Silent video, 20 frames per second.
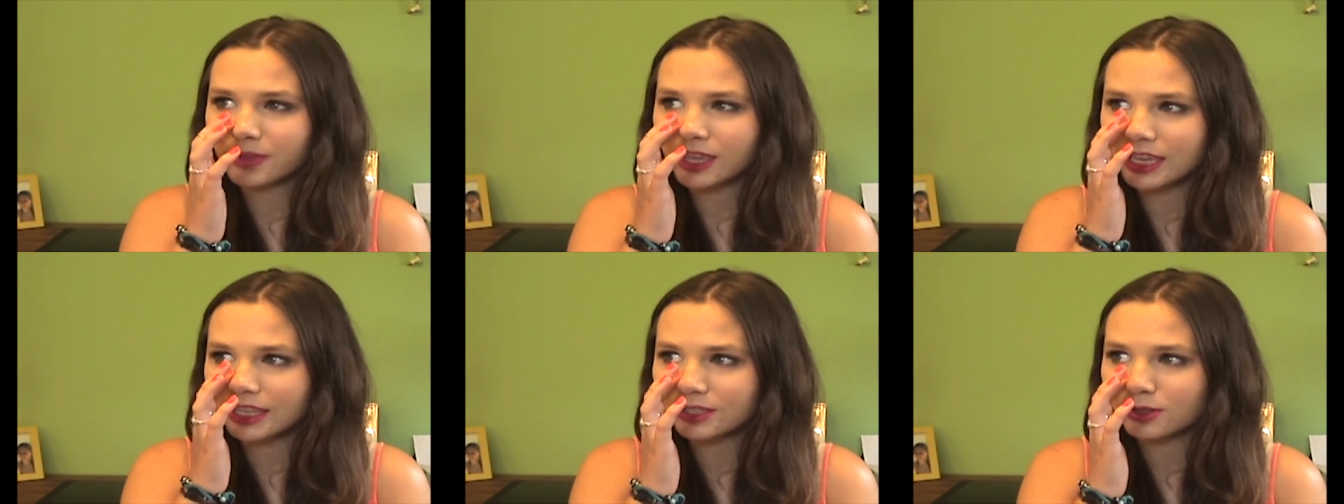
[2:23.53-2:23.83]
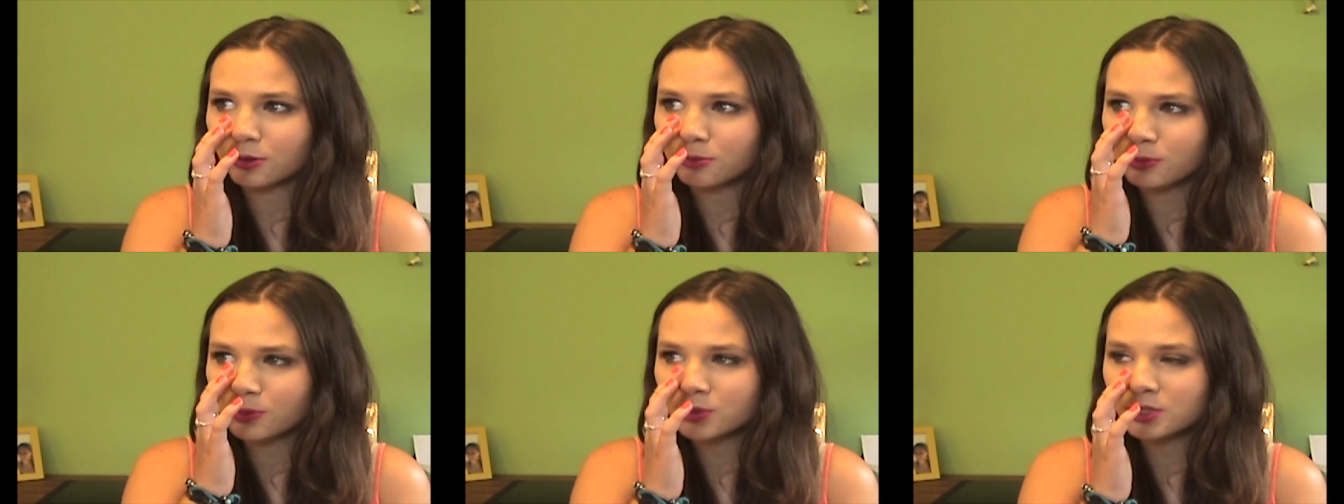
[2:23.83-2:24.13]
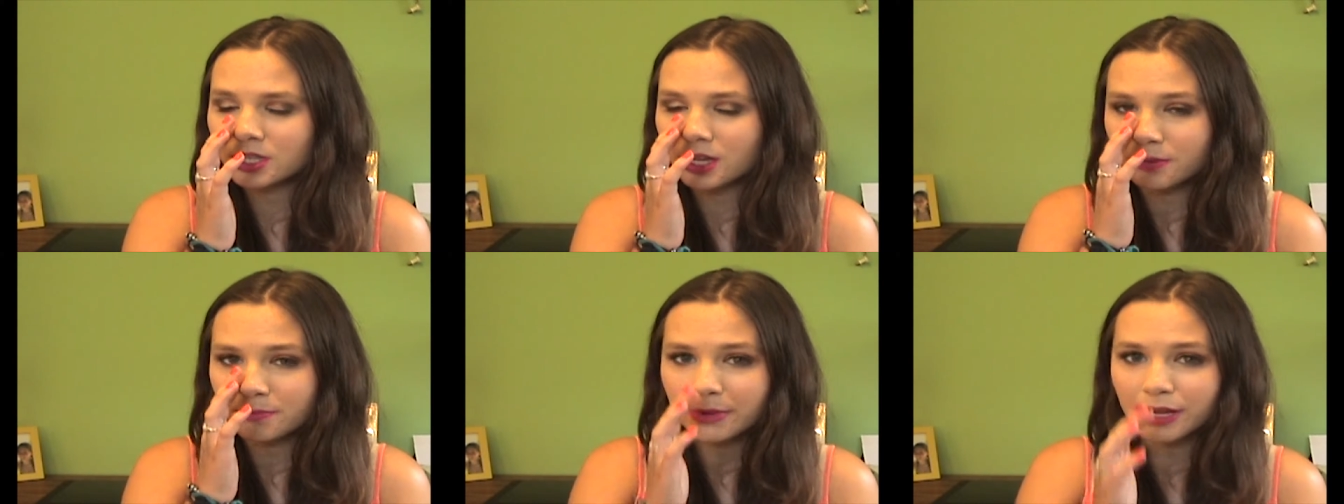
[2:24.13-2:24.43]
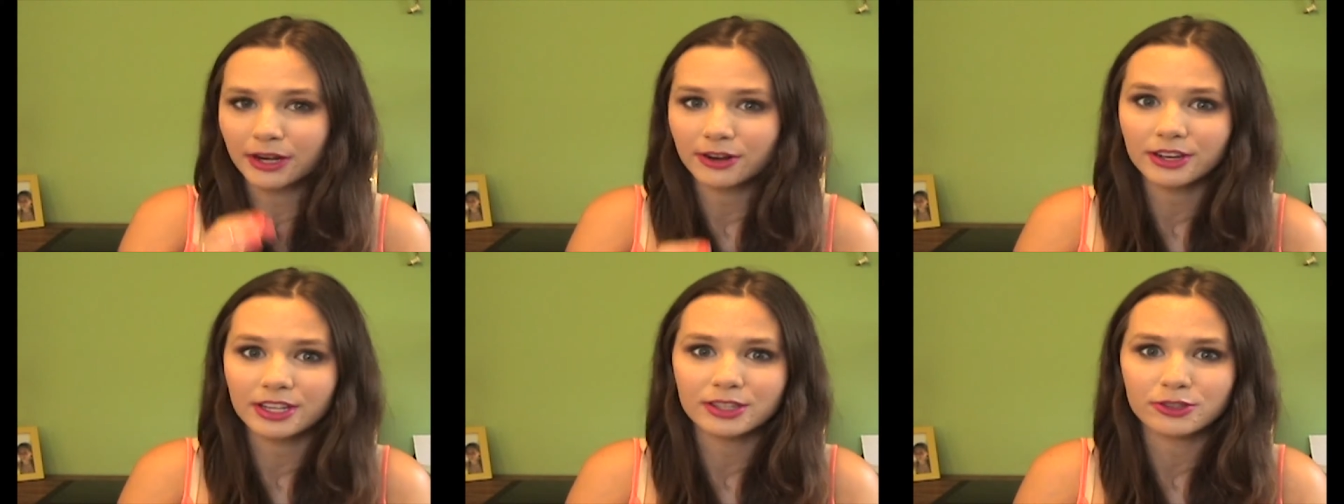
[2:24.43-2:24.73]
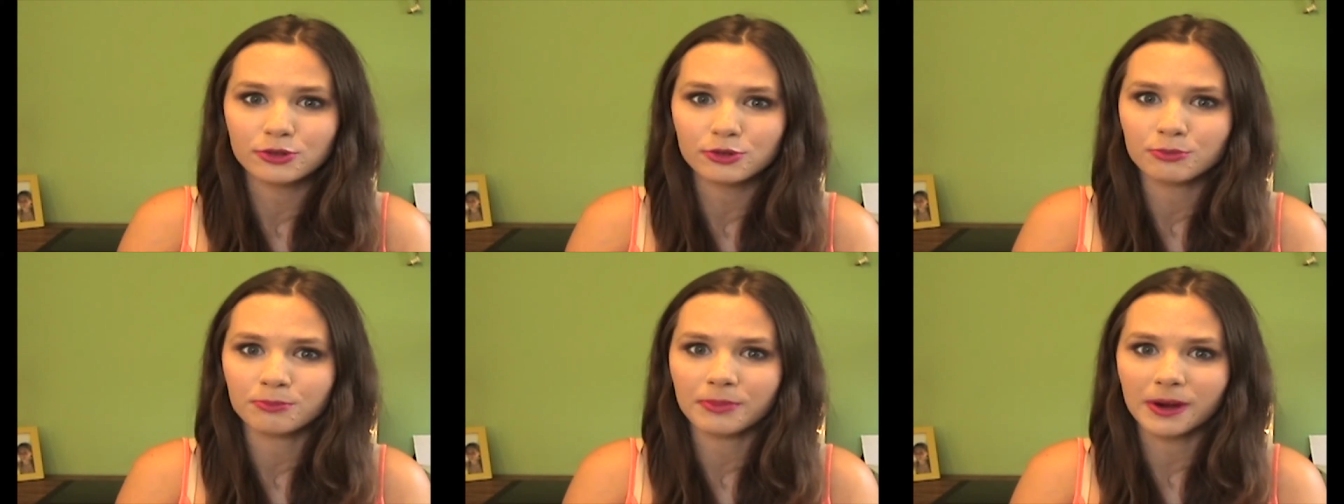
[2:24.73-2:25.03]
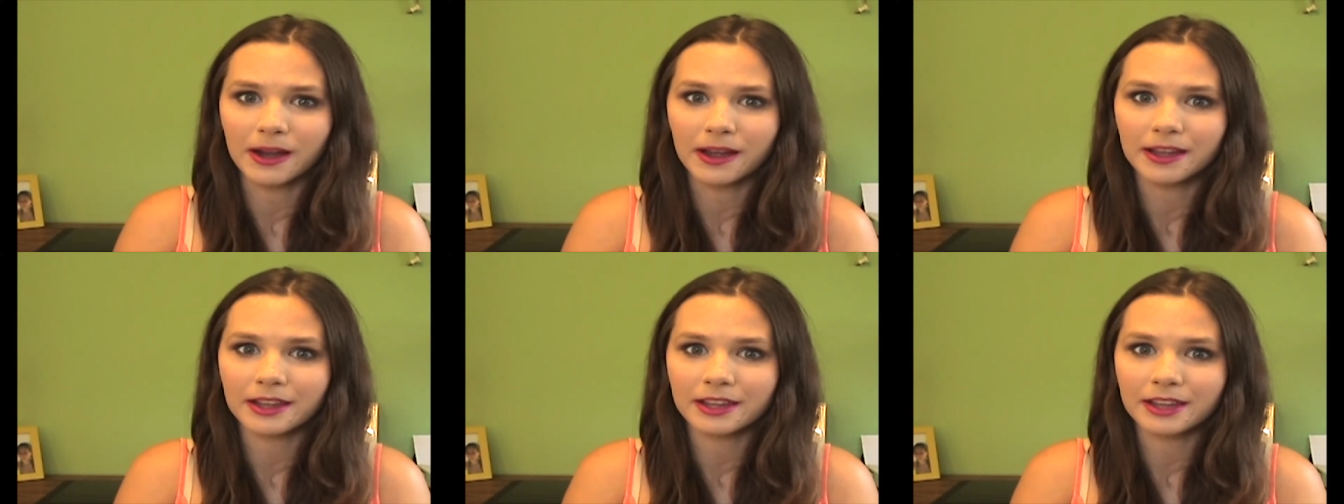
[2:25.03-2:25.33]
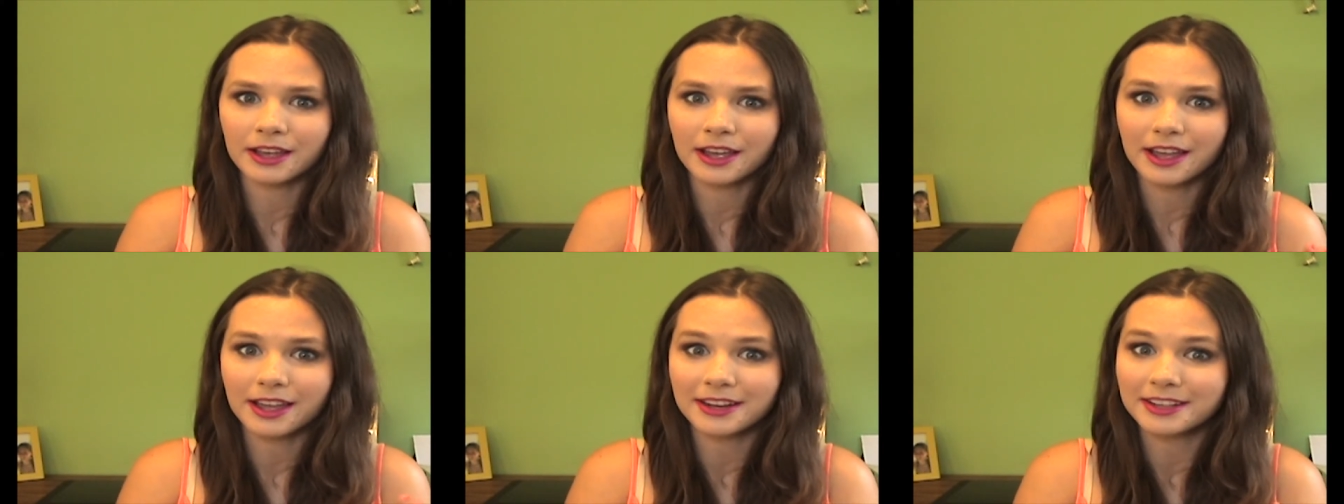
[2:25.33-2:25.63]
It's almost comparing to
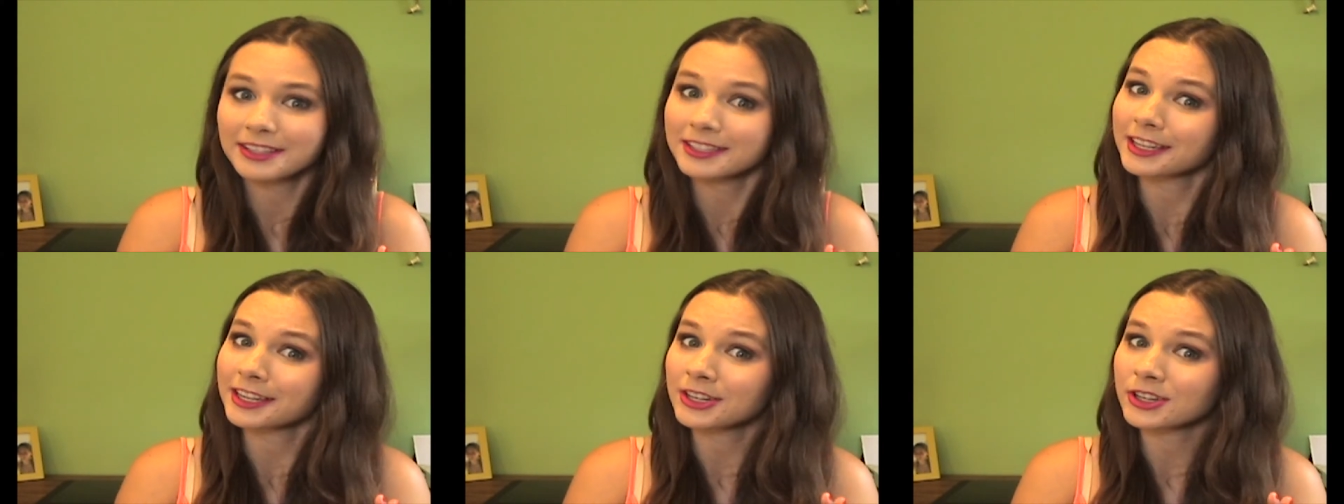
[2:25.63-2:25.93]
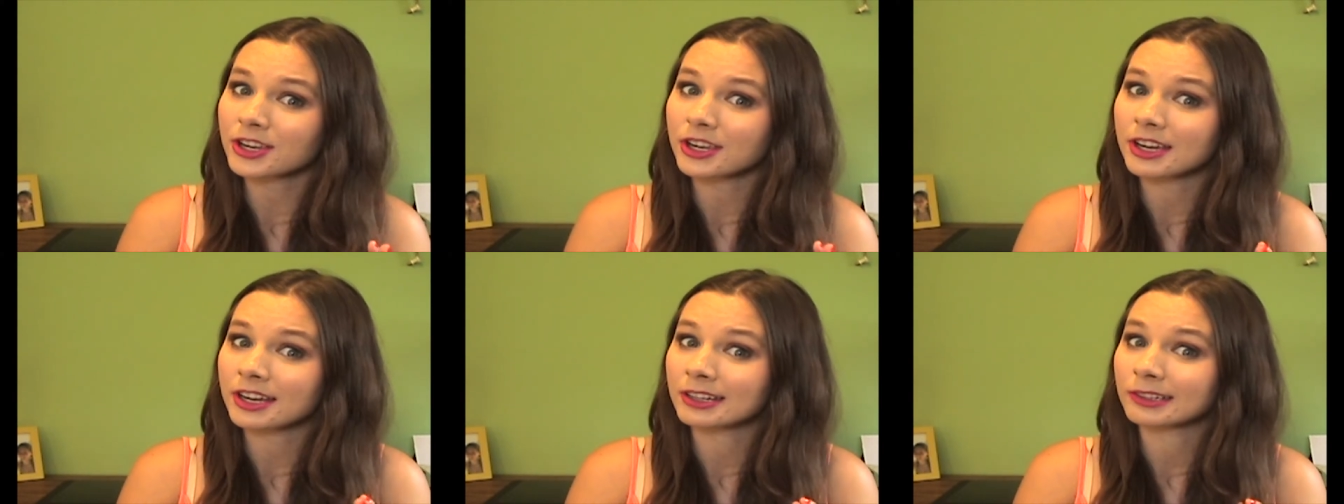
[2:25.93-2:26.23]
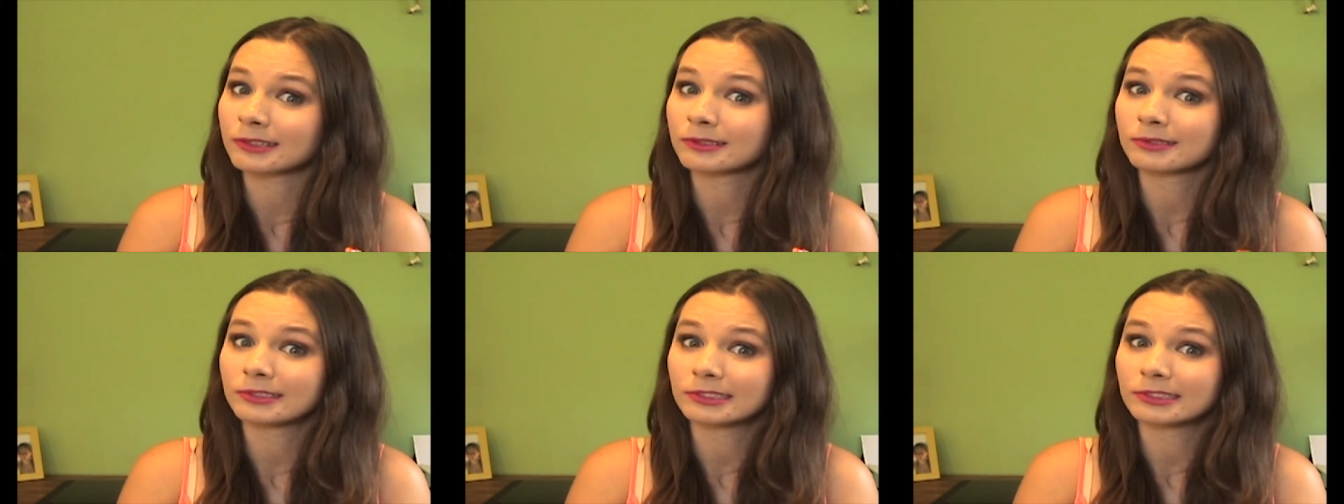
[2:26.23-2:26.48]
my Anastasia.